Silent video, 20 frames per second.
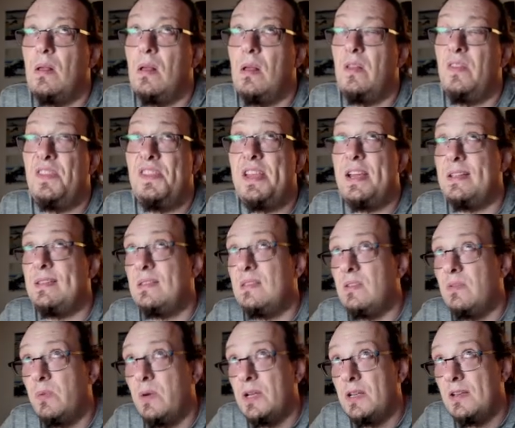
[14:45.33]
that's
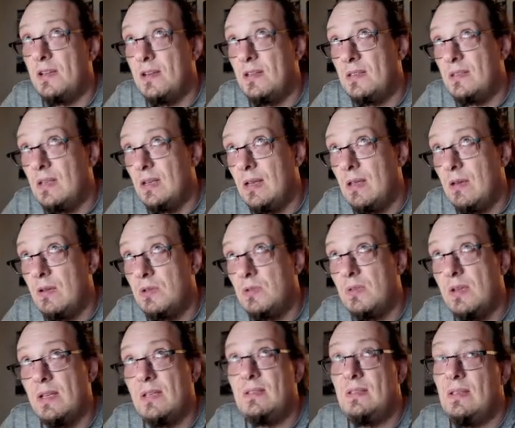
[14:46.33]
the one that is allowed to
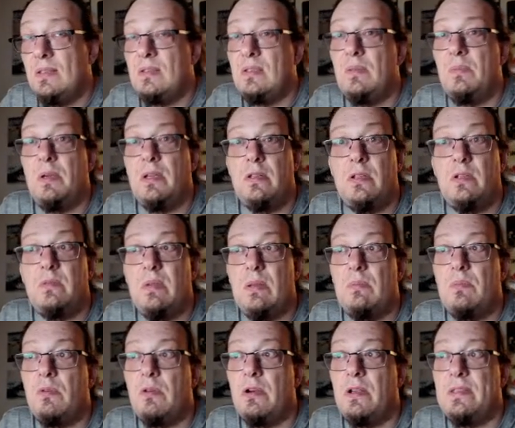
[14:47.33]
access the management
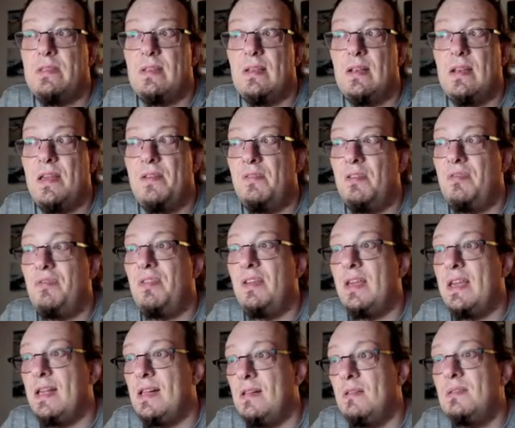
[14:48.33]
ports, and everything
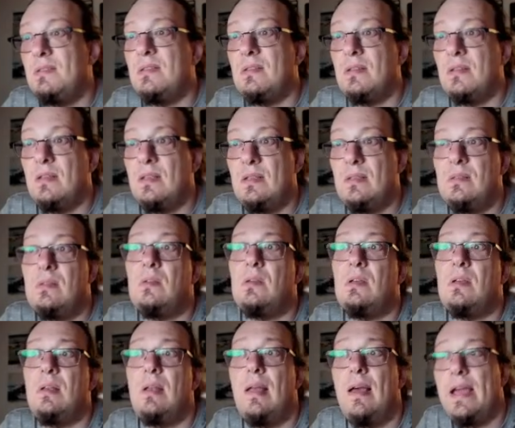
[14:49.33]
else is
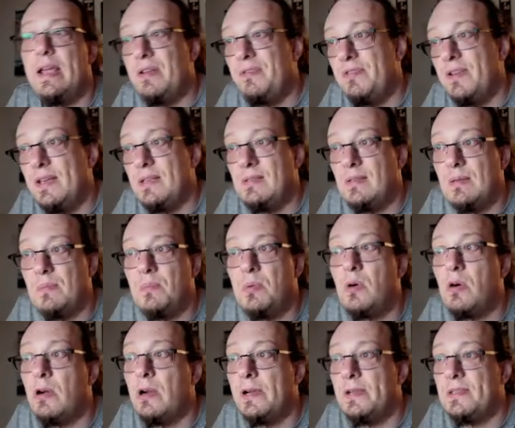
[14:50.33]
client-facing
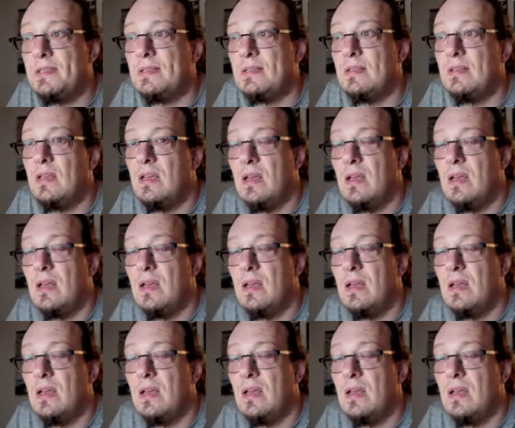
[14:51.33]
ports